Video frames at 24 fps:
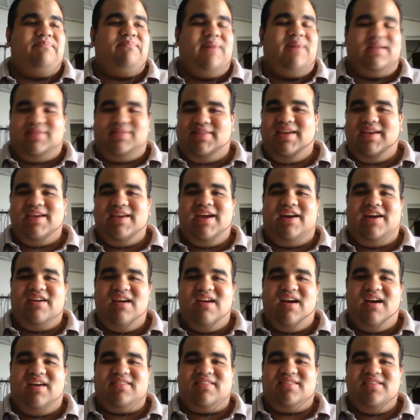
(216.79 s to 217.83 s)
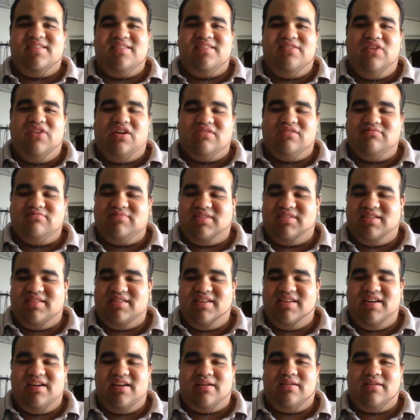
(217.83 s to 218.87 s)
but they are not known.
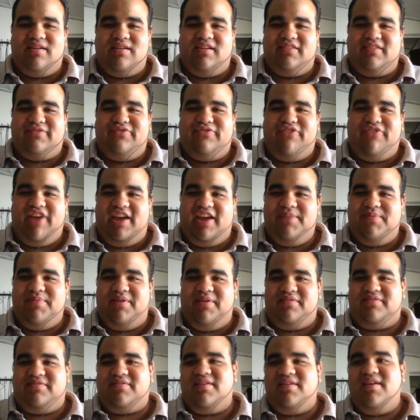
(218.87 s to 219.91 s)
They are not famous.